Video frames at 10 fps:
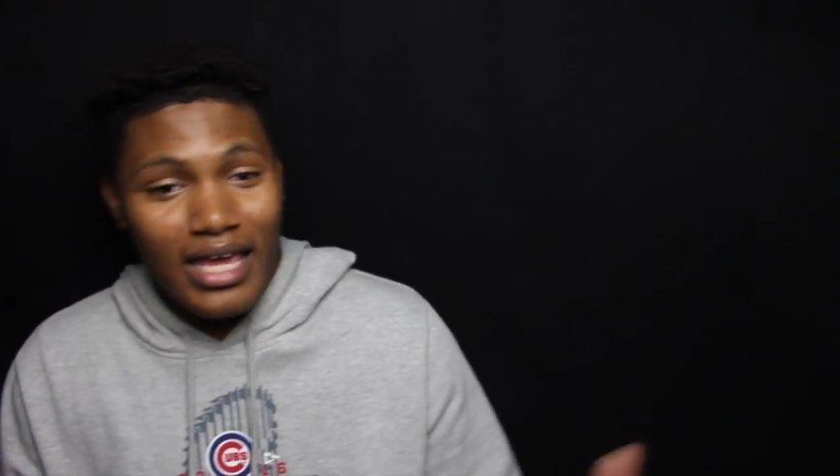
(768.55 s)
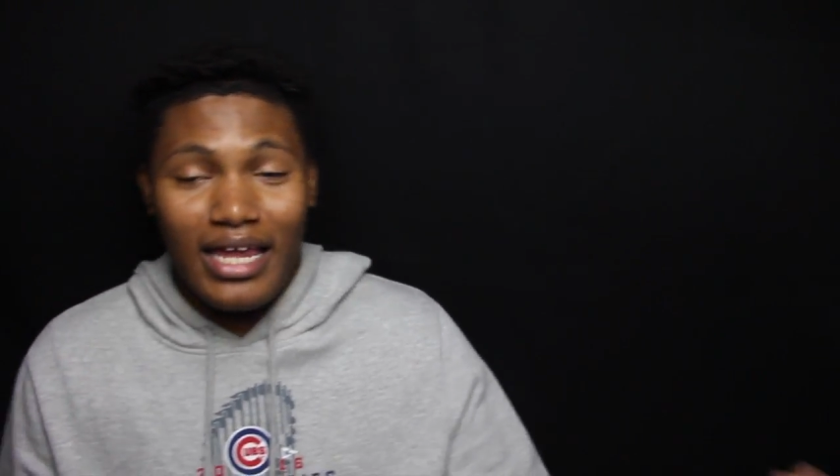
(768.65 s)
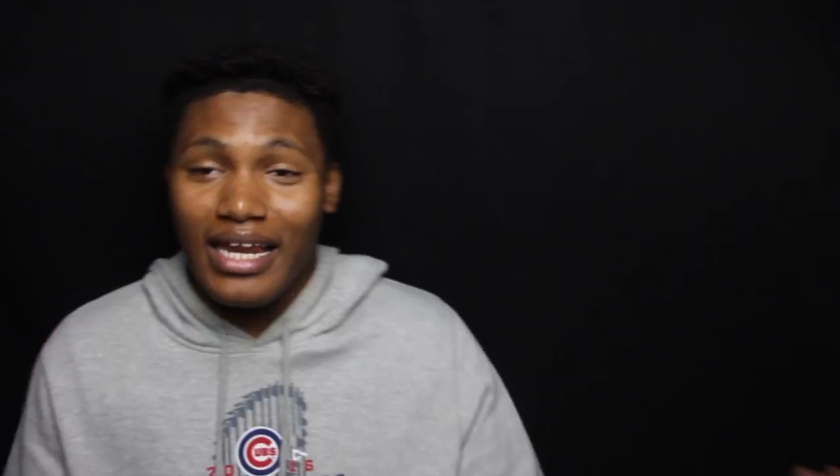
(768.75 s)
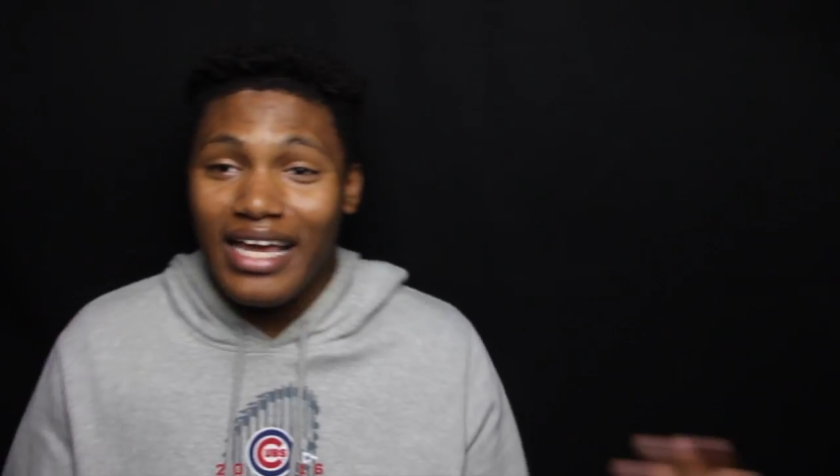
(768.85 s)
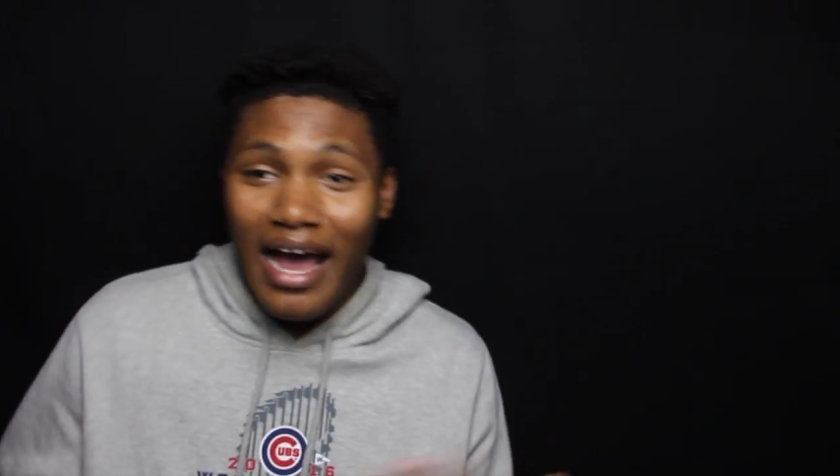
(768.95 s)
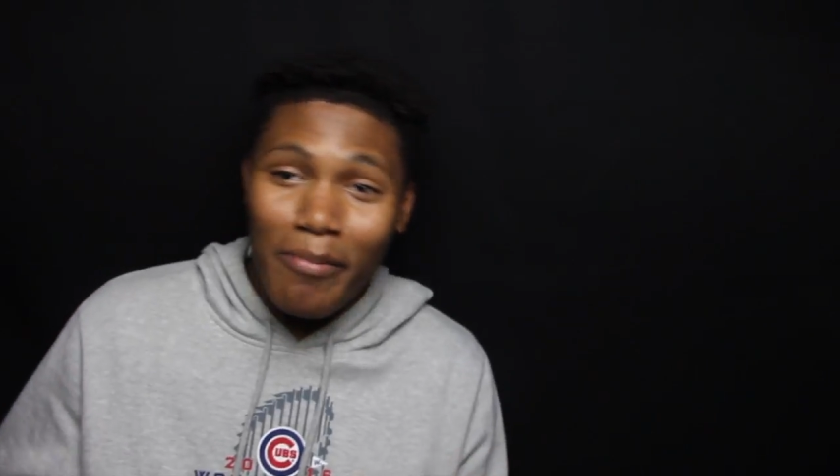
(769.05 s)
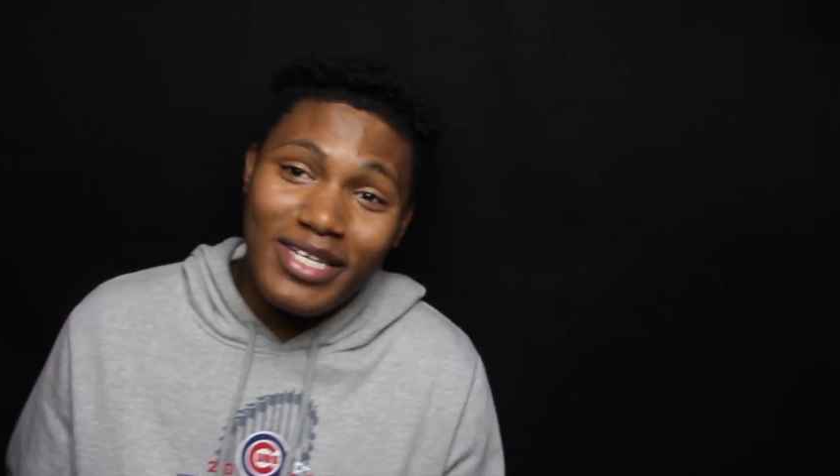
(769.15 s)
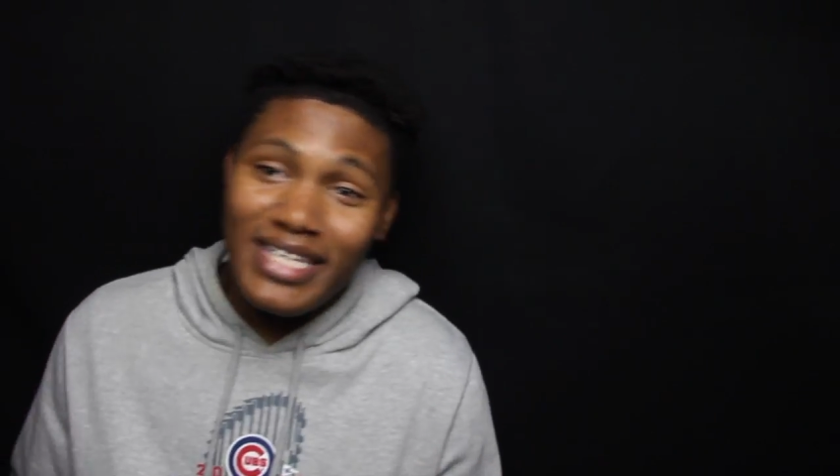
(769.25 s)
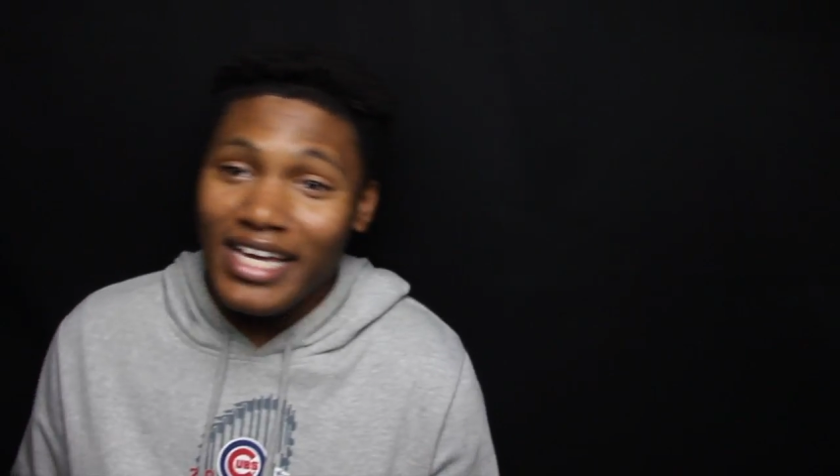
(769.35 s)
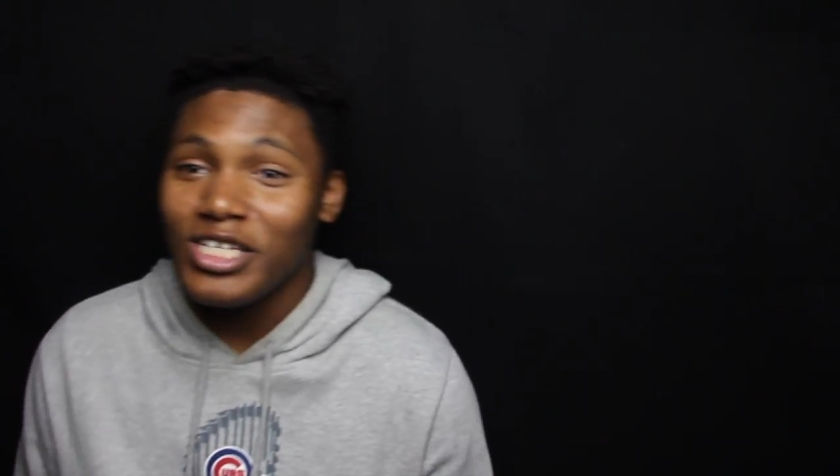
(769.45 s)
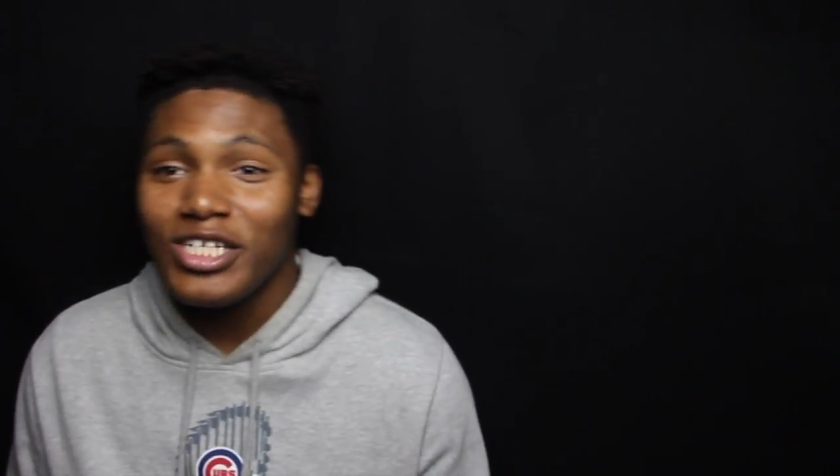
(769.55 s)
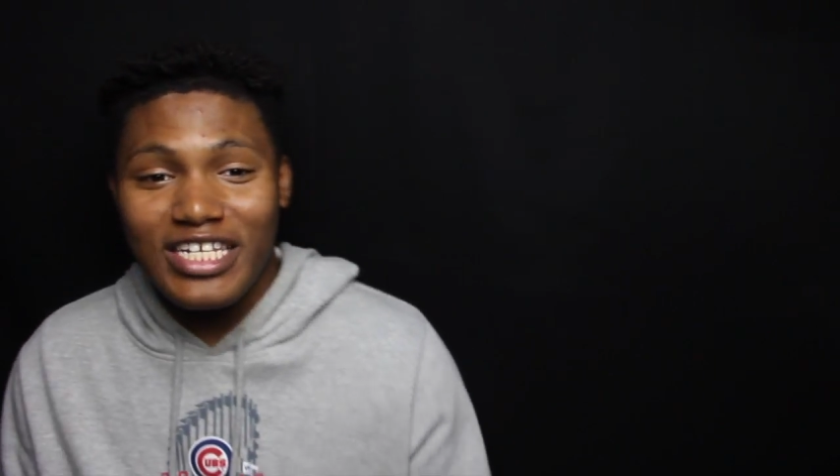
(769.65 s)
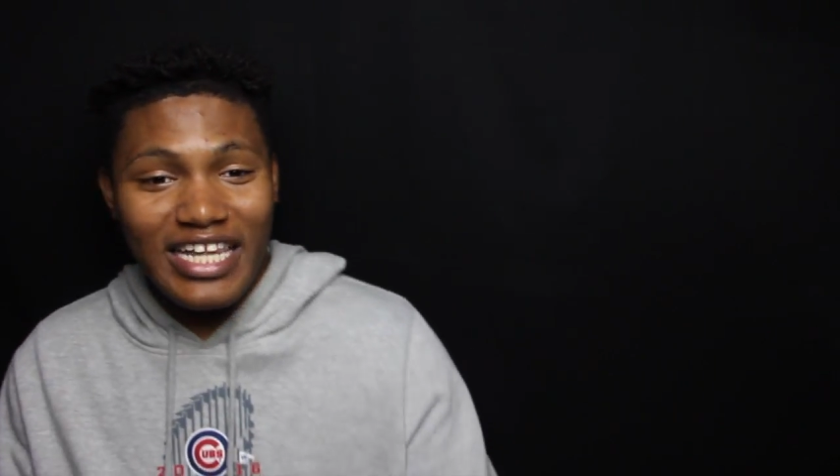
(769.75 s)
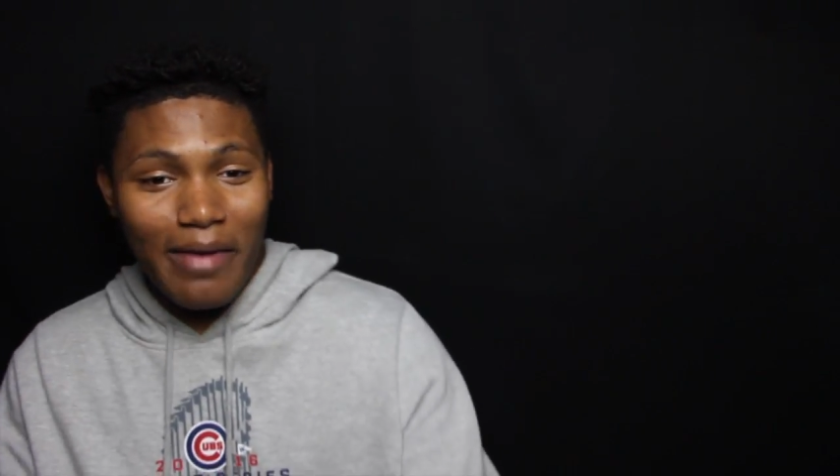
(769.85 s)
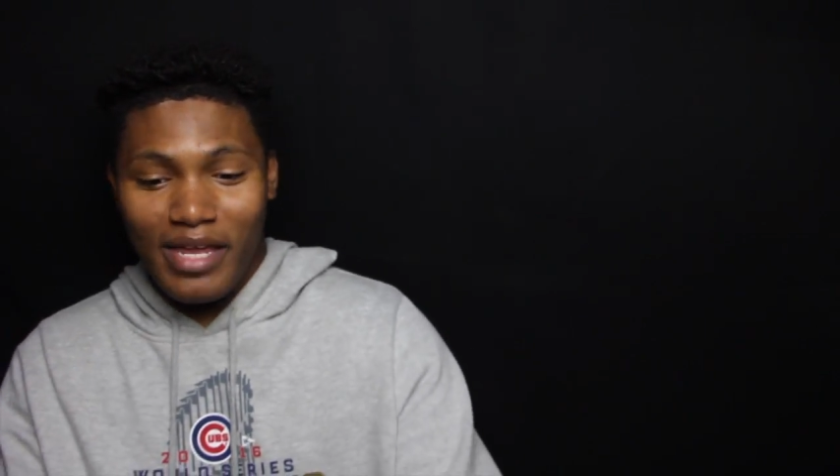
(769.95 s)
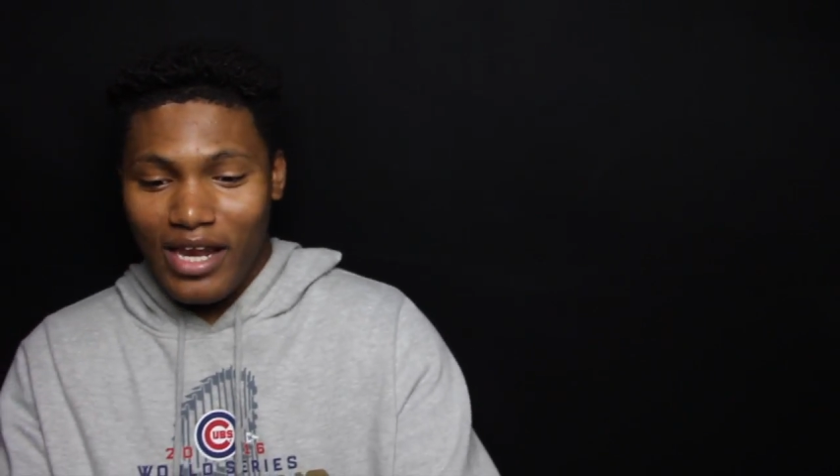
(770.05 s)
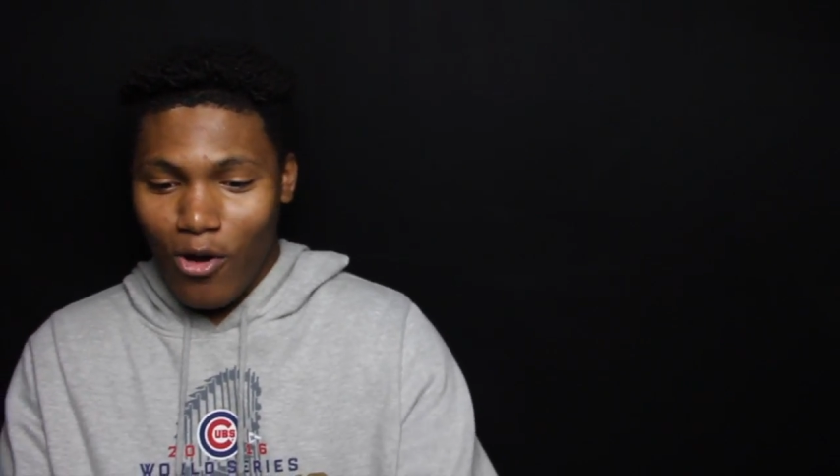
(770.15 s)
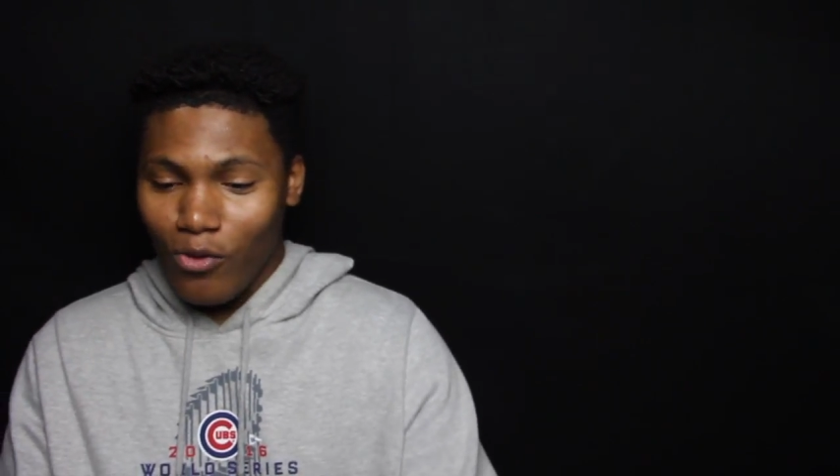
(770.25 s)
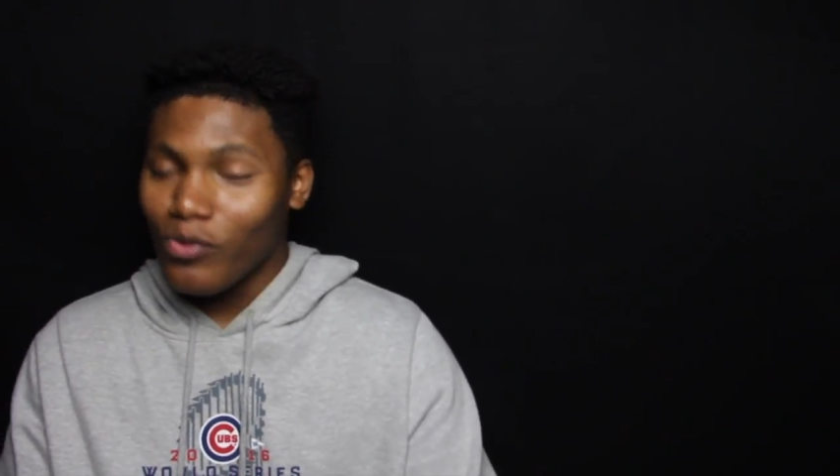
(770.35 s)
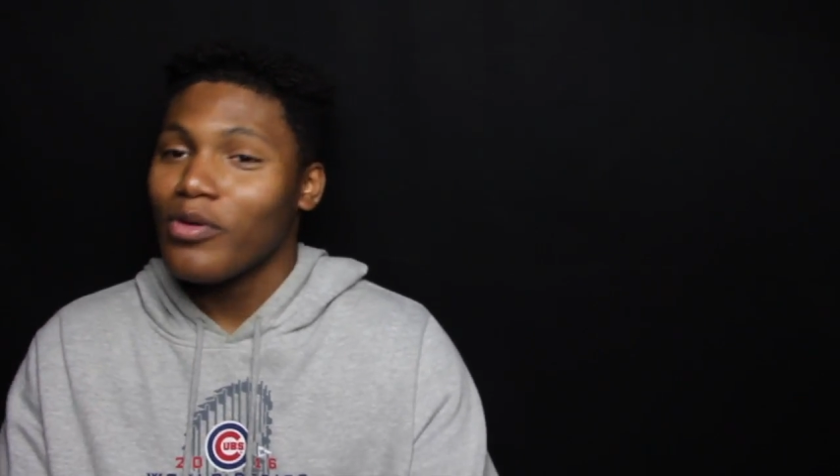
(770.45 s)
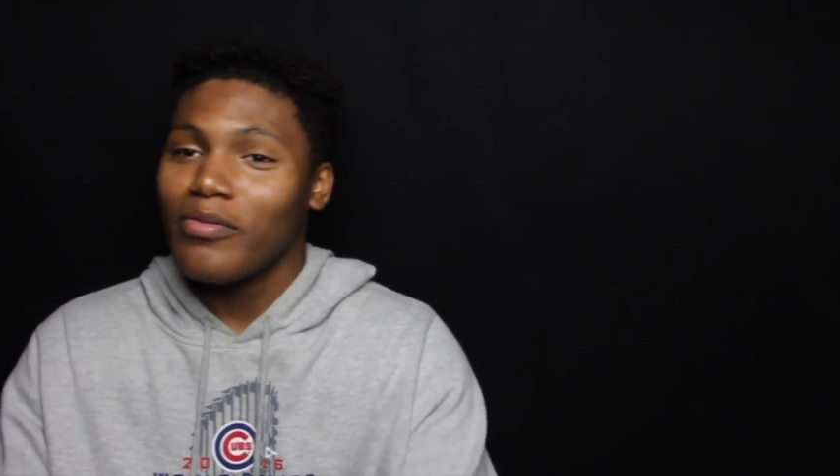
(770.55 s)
in the comment section. Just let me know.